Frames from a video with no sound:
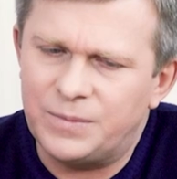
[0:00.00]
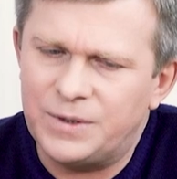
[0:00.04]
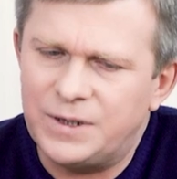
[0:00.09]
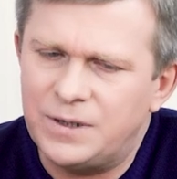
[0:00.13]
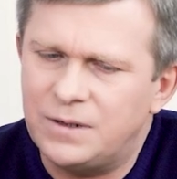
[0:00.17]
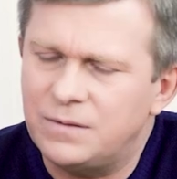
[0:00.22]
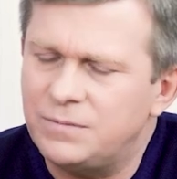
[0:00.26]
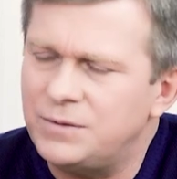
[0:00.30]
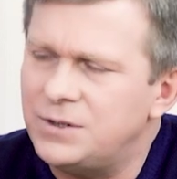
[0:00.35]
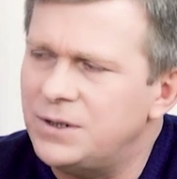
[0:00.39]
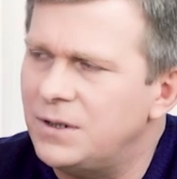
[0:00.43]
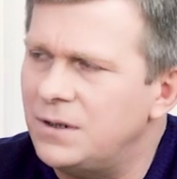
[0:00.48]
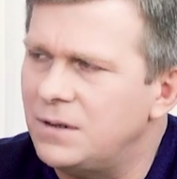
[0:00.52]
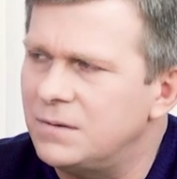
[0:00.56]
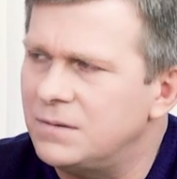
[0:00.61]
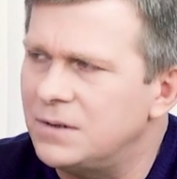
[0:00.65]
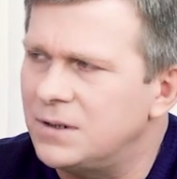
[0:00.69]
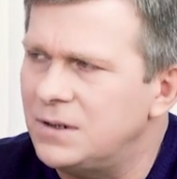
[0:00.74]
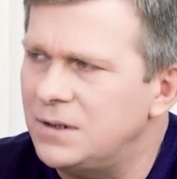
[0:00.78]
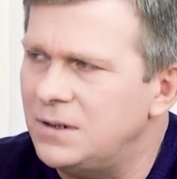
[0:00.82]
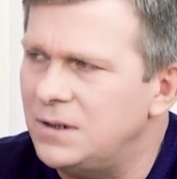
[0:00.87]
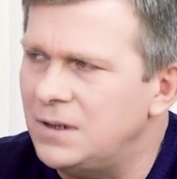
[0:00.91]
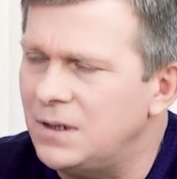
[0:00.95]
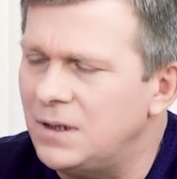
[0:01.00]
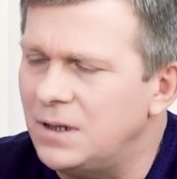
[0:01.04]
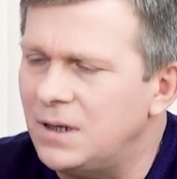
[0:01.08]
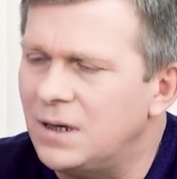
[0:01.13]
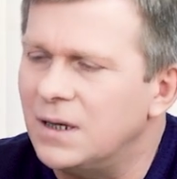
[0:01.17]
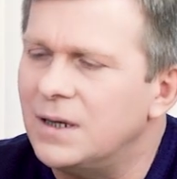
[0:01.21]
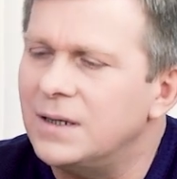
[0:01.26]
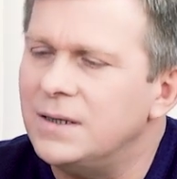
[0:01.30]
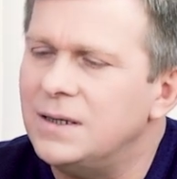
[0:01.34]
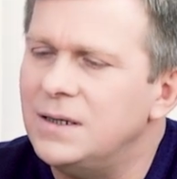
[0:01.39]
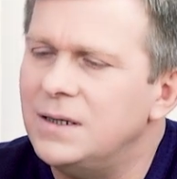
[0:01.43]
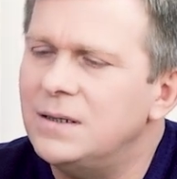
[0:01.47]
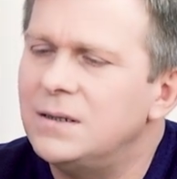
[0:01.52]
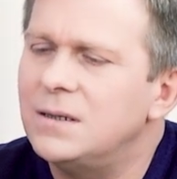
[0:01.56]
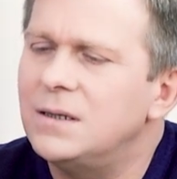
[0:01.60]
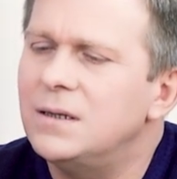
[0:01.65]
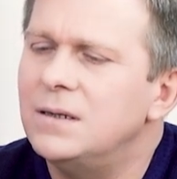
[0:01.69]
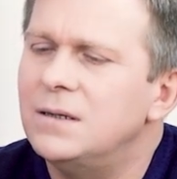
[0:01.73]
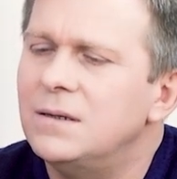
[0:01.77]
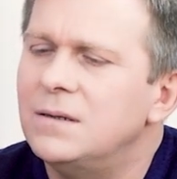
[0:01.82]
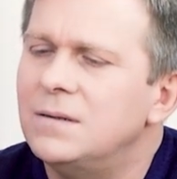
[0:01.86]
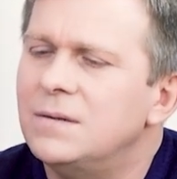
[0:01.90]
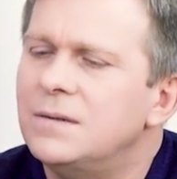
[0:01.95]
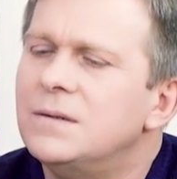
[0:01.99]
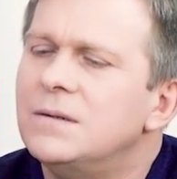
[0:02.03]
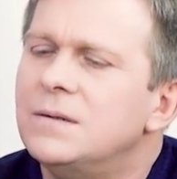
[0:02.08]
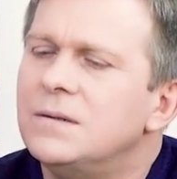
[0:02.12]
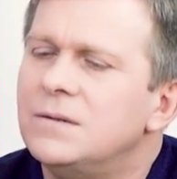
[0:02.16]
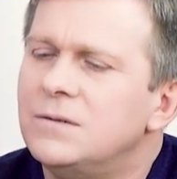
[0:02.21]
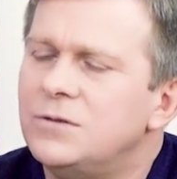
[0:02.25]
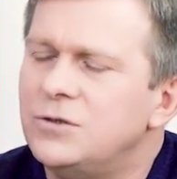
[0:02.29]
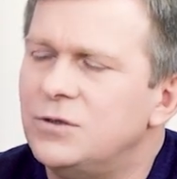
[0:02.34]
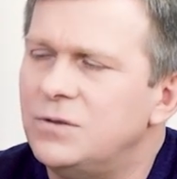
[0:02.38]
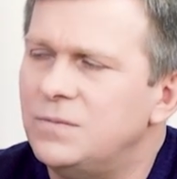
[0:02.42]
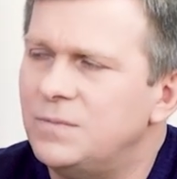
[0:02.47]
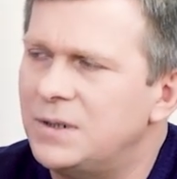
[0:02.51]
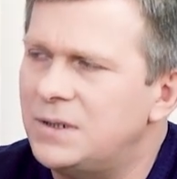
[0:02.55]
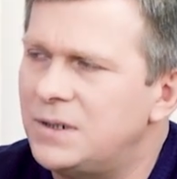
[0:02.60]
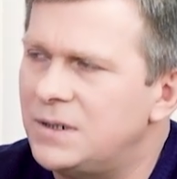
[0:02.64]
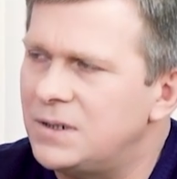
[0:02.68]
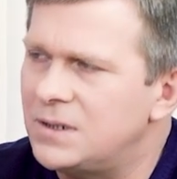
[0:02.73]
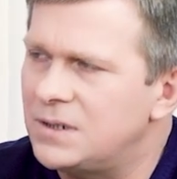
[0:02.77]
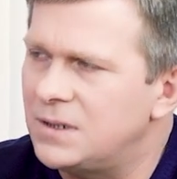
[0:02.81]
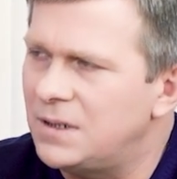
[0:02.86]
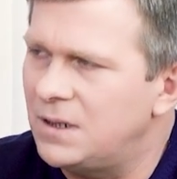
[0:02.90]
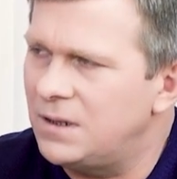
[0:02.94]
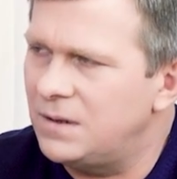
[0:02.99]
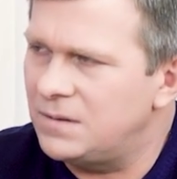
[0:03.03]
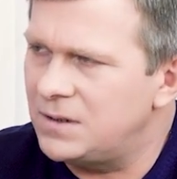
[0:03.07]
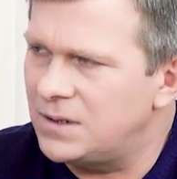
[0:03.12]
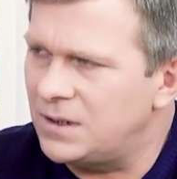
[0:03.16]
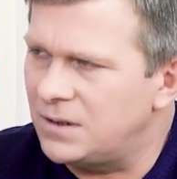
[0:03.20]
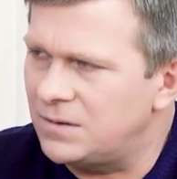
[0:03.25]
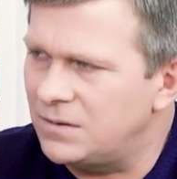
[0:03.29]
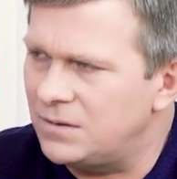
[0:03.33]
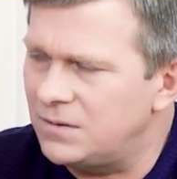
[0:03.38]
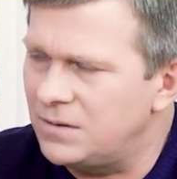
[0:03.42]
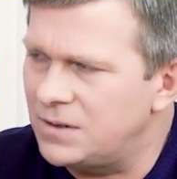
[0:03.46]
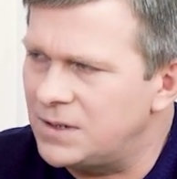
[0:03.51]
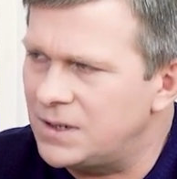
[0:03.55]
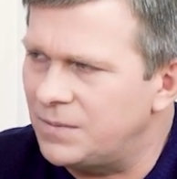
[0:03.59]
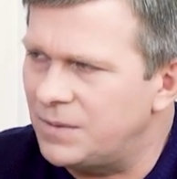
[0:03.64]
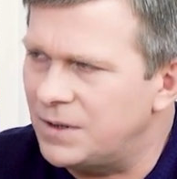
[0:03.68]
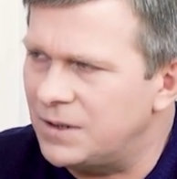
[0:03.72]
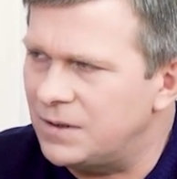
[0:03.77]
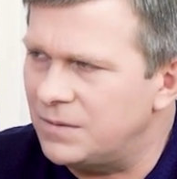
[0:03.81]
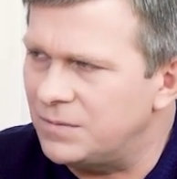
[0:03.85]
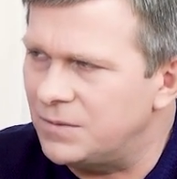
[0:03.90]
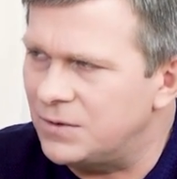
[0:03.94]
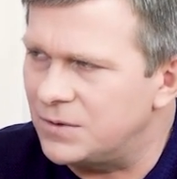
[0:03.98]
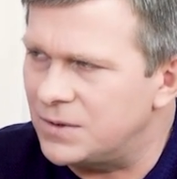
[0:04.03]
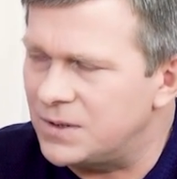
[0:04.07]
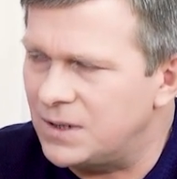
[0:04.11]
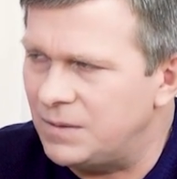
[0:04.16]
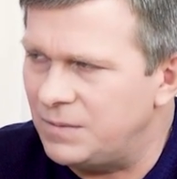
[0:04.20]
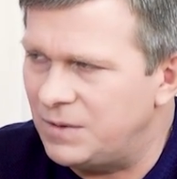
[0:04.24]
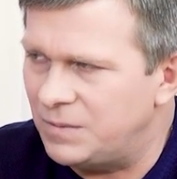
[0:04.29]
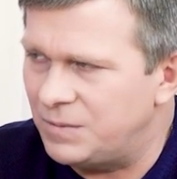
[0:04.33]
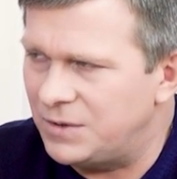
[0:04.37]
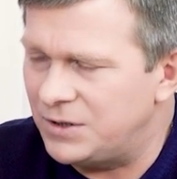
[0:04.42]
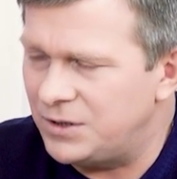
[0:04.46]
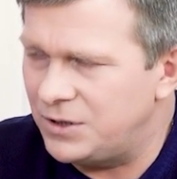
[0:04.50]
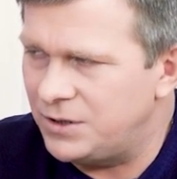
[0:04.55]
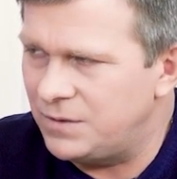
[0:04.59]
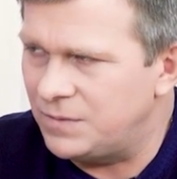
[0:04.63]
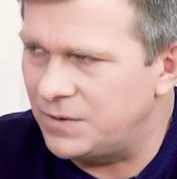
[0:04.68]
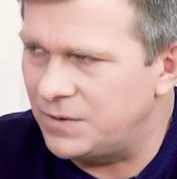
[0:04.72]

They accustom children to religion. Yet, the children grow up a little and become God